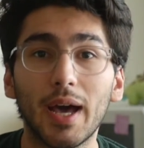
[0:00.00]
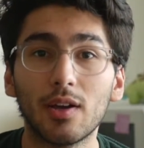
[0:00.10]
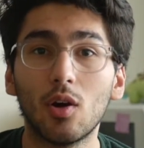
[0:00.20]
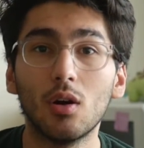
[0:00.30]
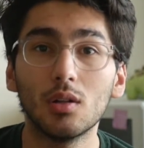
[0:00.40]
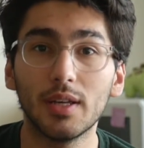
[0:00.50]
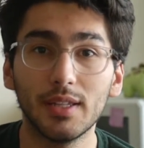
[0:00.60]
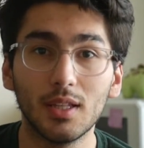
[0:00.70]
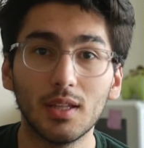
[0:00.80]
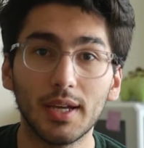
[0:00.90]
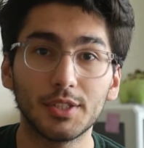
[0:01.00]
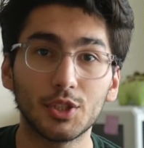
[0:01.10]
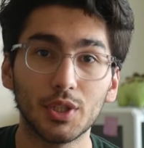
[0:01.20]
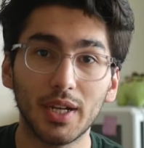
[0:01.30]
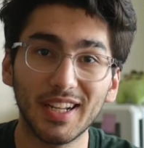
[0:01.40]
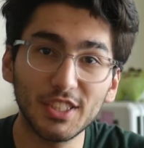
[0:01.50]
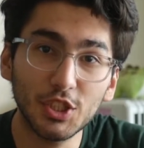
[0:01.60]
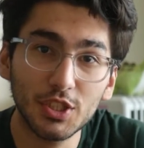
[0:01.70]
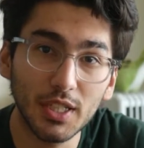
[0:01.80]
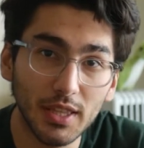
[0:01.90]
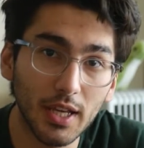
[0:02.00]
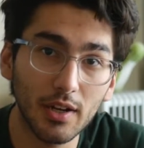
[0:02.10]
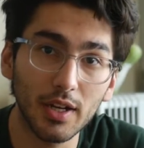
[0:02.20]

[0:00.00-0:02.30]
at all in the lecture and I just sit there